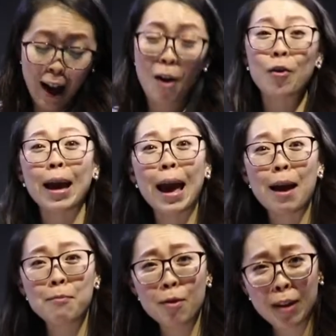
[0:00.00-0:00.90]

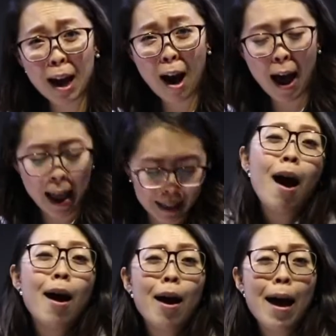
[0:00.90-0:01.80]
Okay, moving on.
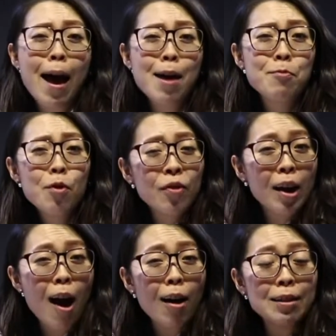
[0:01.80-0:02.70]
And
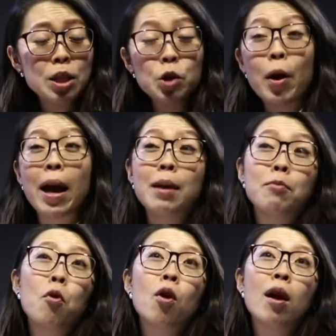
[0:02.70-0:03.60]
moving on to a
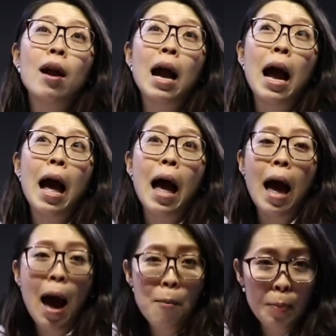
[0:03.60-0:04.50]
more
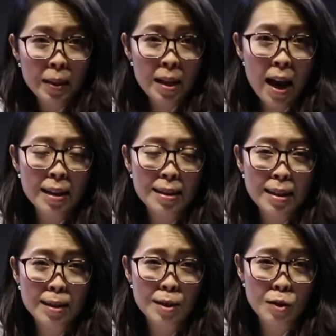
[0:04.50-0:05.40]

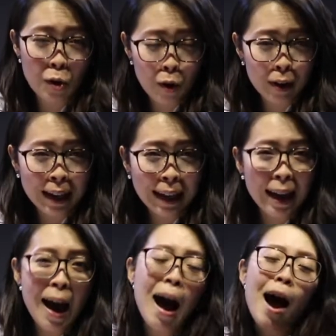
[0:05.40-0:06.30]
appetizing story.
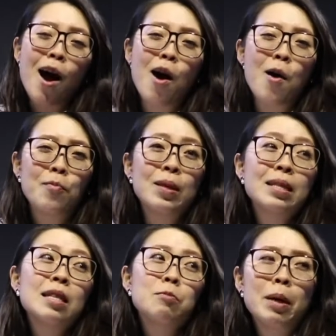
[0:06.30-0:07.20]

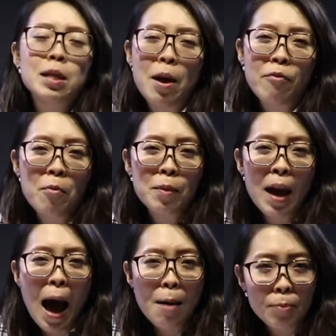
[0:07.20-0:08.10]
This is picked up from
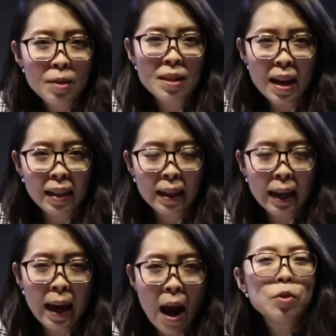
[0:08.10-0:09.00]
the Apple
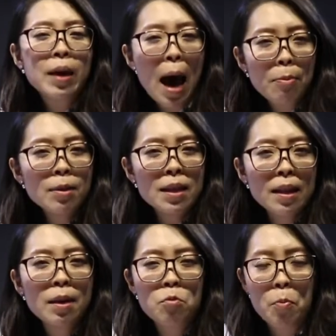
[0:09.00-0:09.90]
Daily. So the Apple
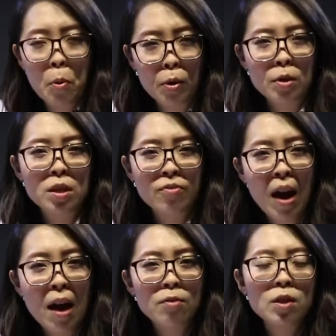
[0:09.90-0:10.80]
Daily reporters
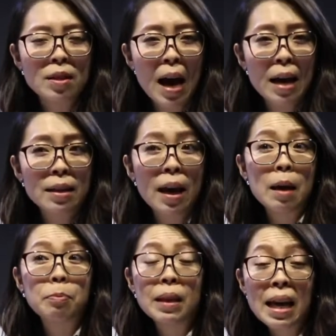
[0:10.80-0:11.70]
found that
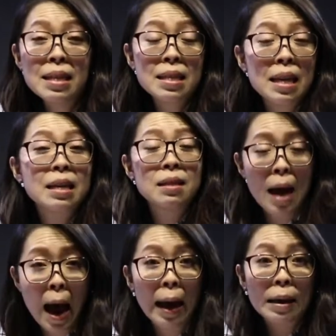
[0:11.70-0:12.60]
a place in
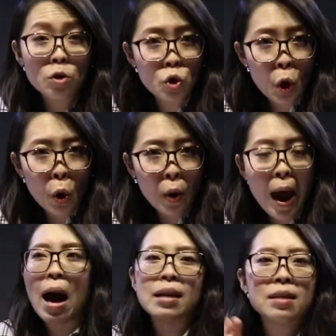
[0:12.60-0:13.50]
Taichung
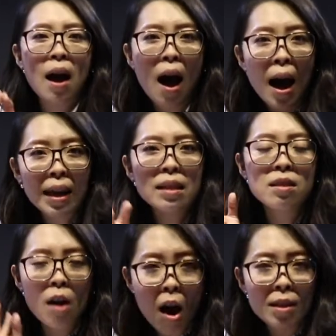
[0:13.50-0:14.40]
has the
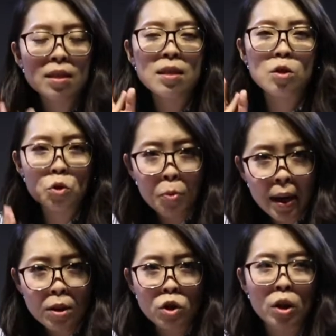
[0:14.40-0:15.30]
highest
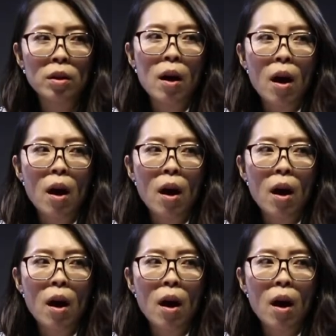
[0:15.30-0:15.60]
concentration